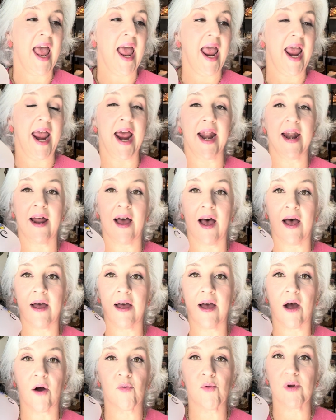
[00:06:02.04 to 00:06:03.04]
in
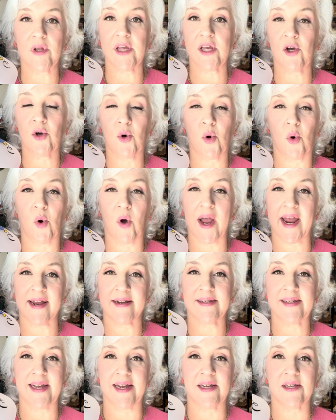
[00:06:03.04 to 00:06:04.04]
a really cool
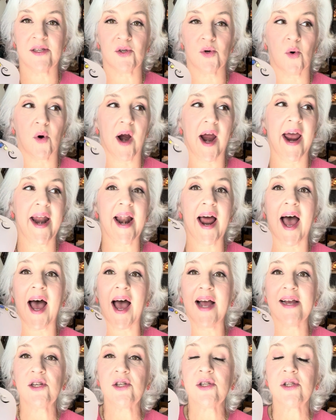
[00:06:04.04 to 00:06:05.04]
antique store. And
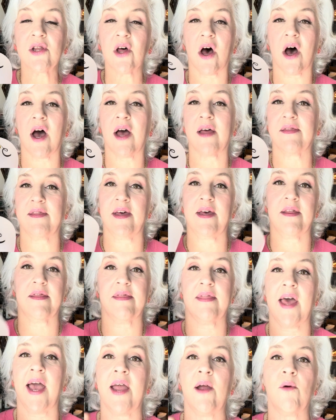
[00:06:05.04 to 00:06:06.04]
I just thought that
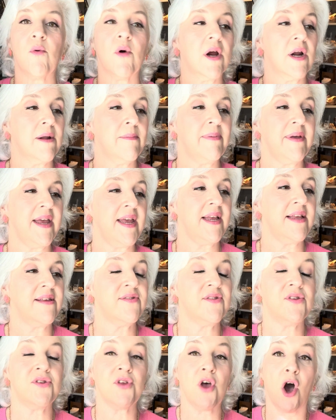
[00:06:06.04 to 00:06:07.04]
they were going to be
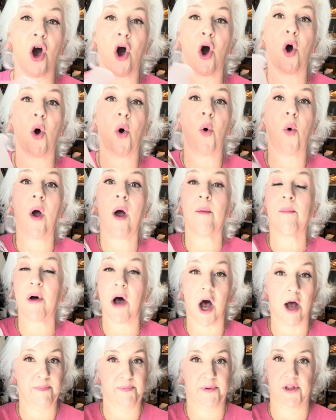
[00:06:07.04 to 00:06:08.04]
so
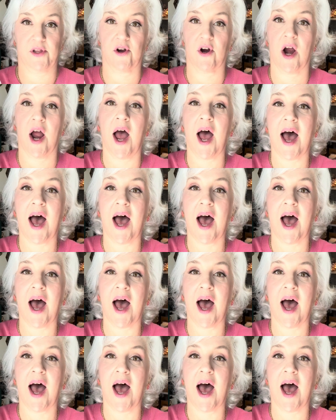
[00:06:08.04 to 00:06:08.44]
popular.